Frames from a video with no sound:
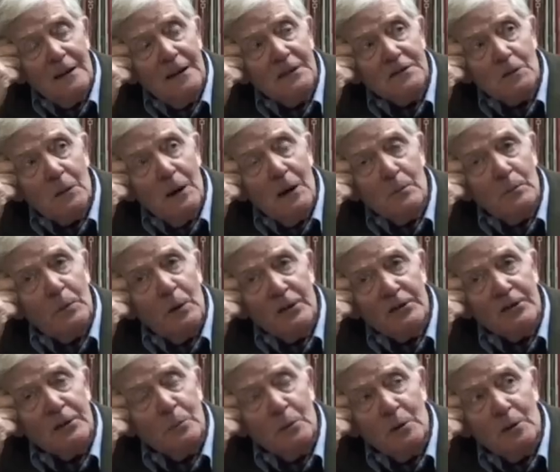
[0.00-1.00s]
It's quite
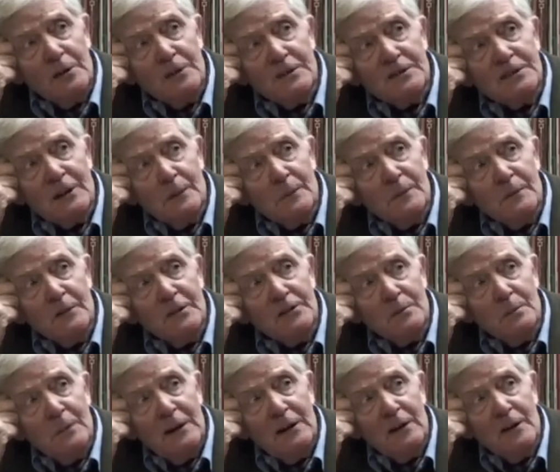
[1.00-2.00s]
possible that some of
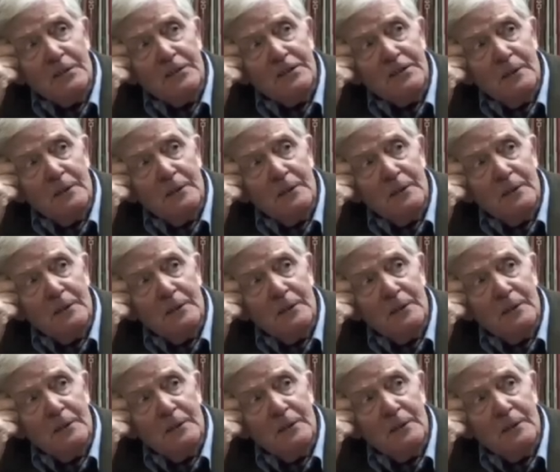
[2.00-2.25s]
us may not